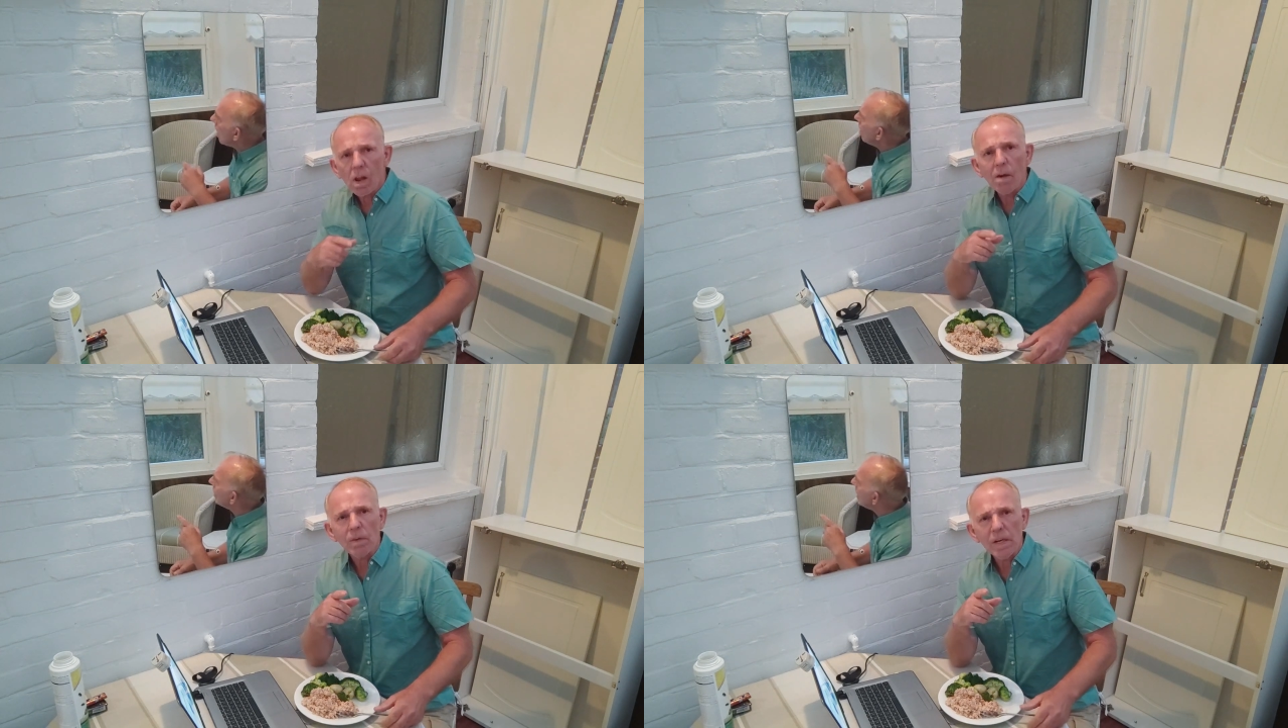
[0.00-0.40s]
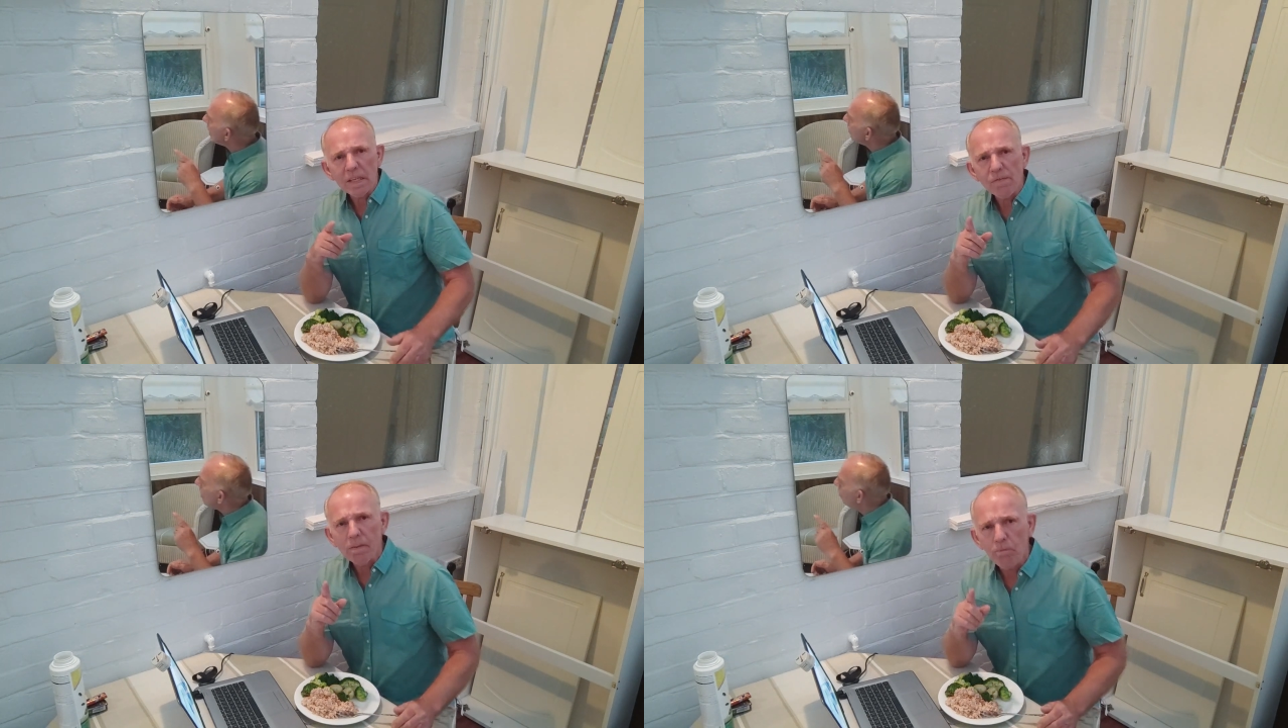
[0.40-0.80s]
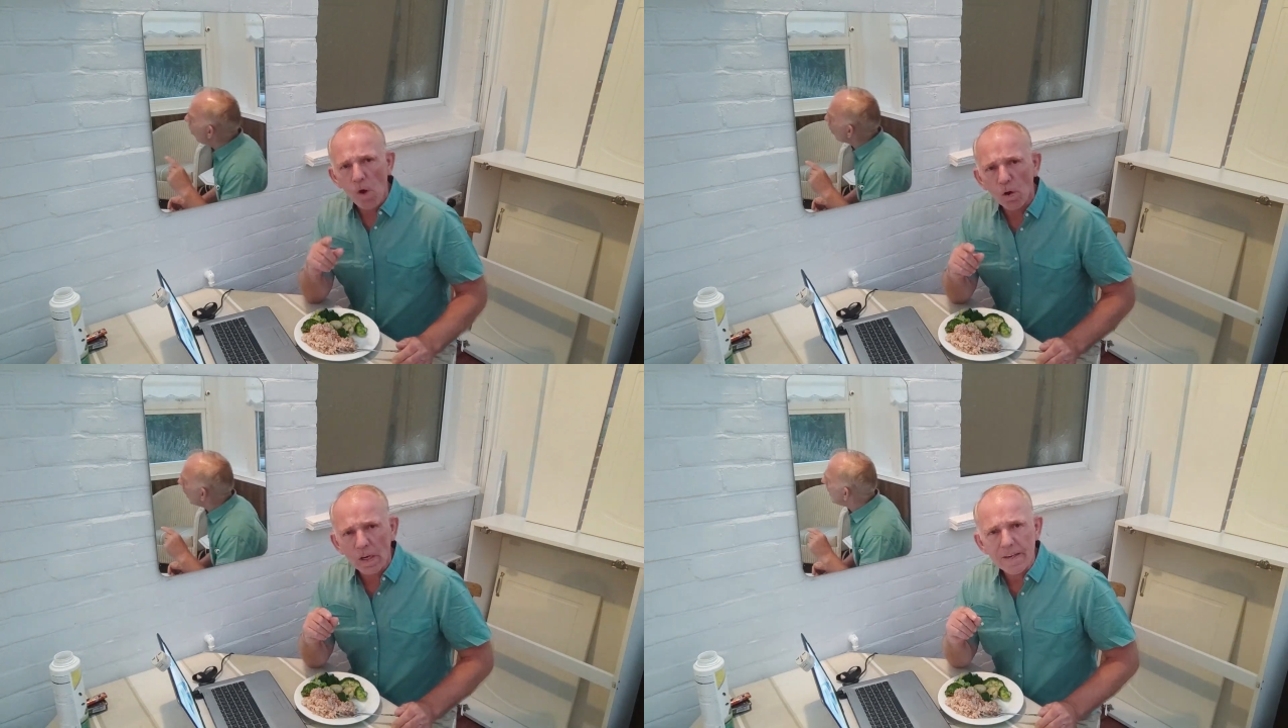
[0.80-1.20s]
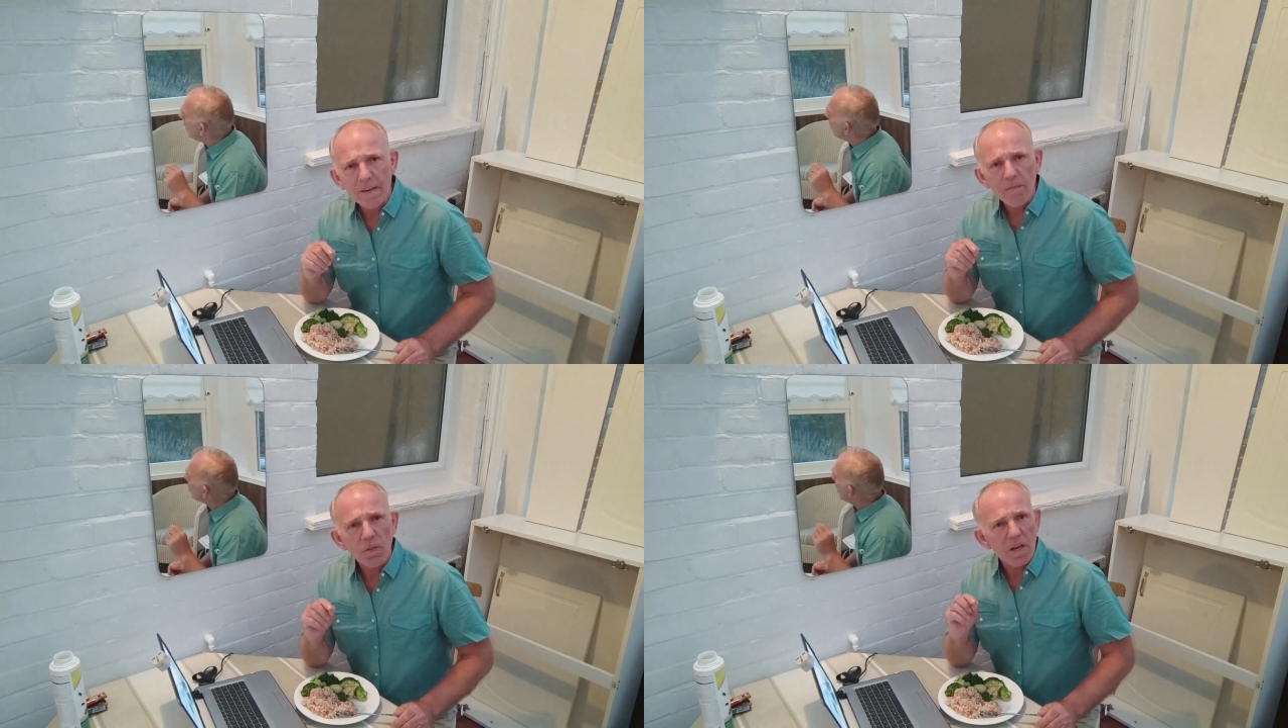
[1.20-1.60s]
I'm going to give the broccoli
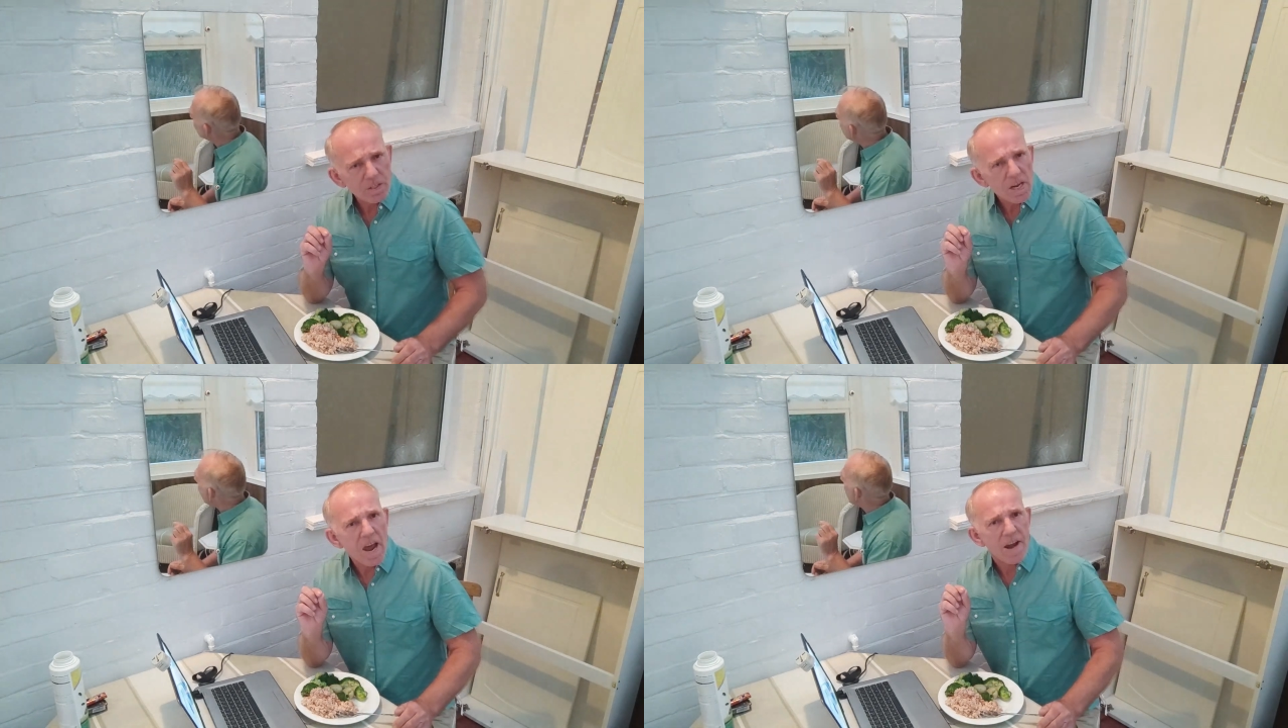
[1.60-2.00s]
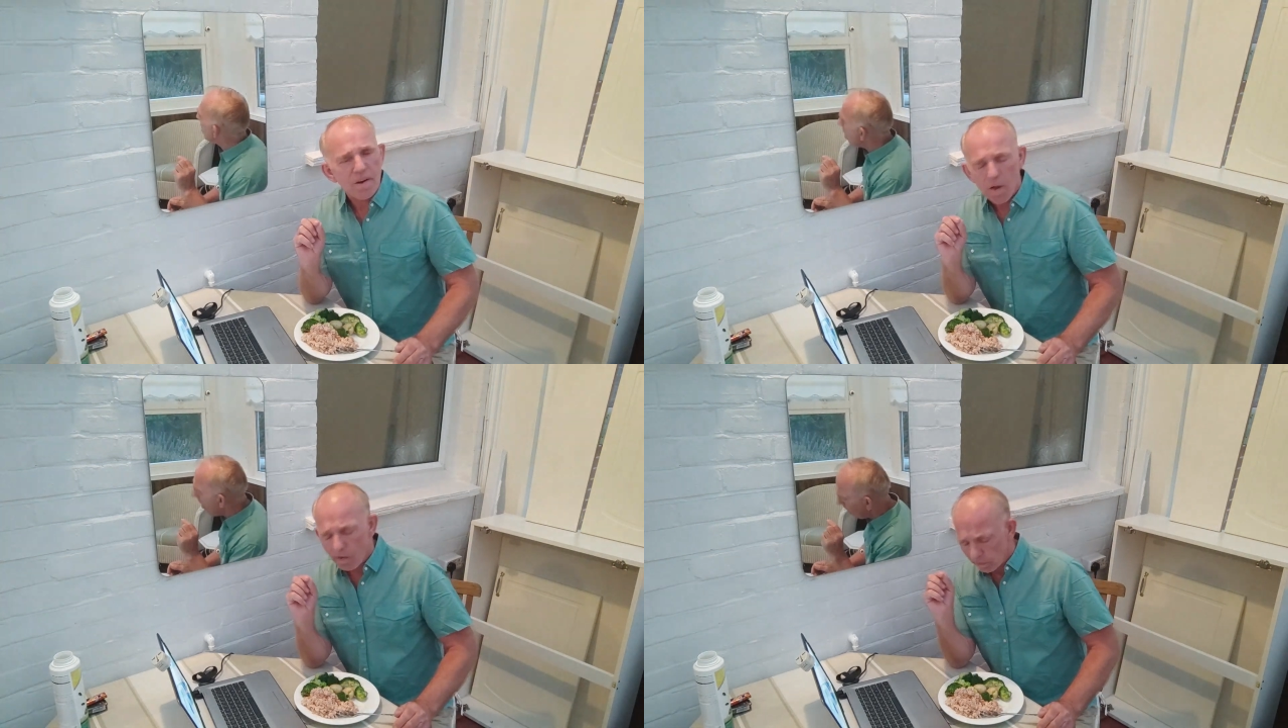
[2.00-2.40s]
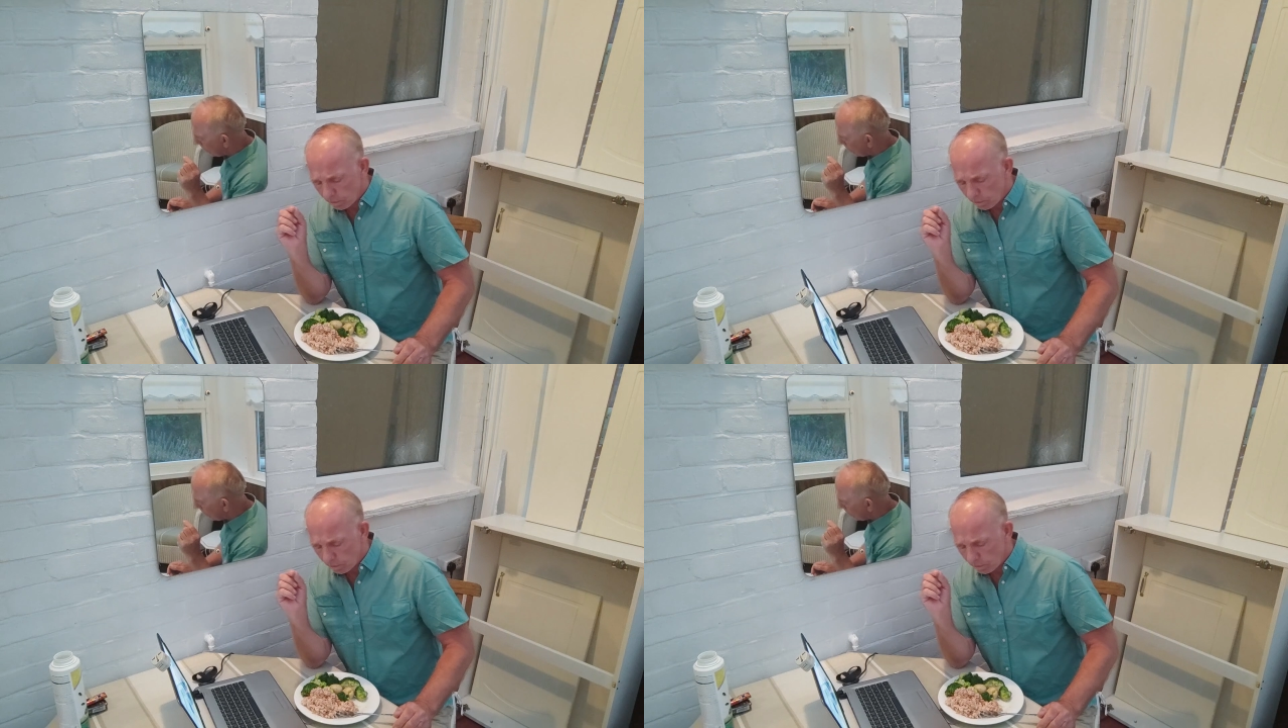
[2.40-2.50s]
a 10.